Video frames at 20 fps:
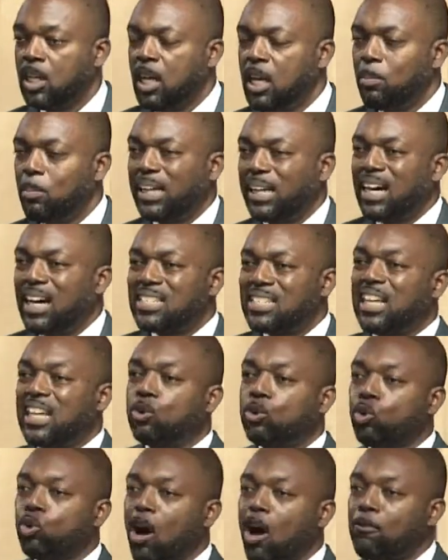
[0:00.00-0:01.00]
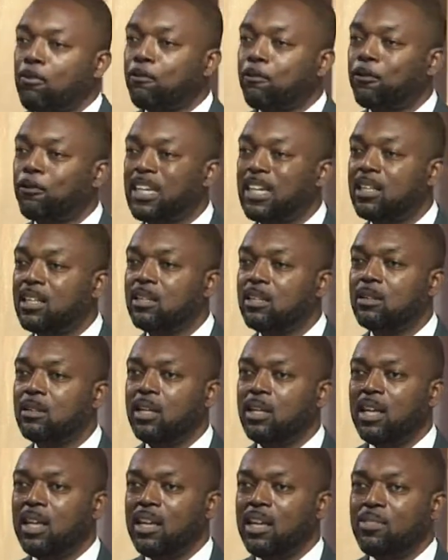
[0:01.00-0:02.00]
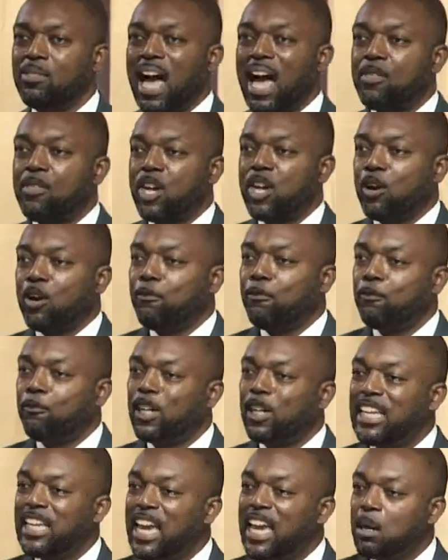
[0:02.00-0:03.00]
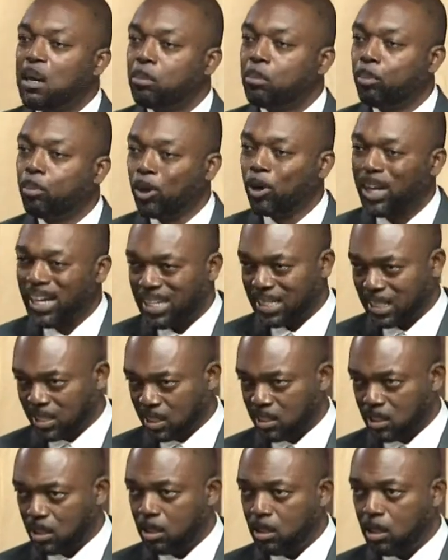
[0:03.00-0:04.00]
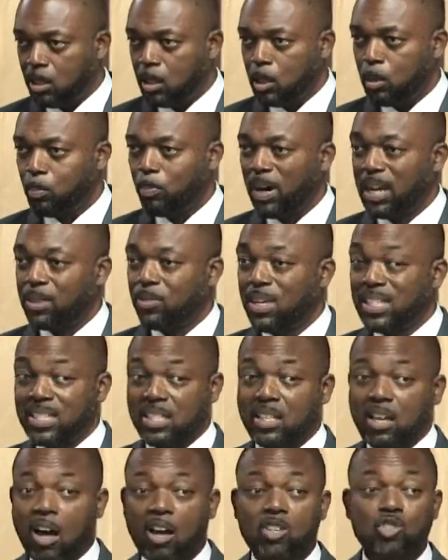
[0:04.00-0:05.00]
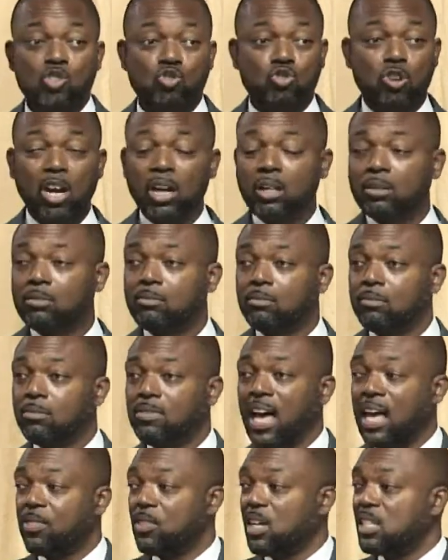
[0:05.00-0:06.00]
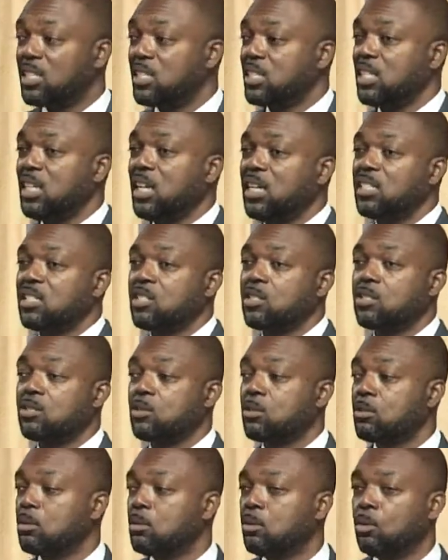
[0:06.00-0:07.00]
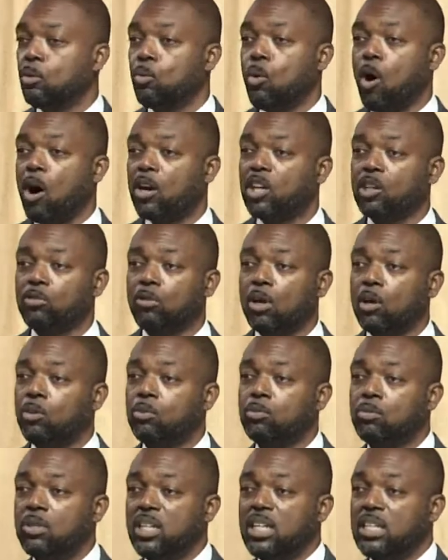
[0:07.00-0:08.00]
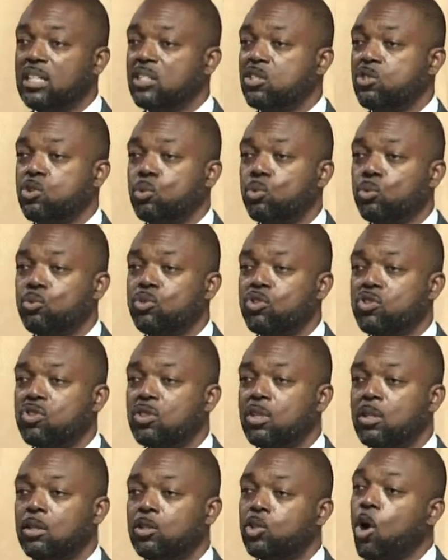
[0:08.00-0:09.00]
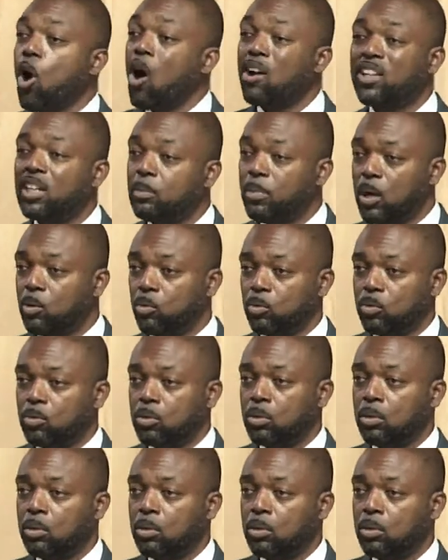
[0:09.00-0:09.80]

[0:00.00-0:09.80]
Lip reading: because they do not feel that they are fully embraced by this construct that they see us walking around in suits talking about.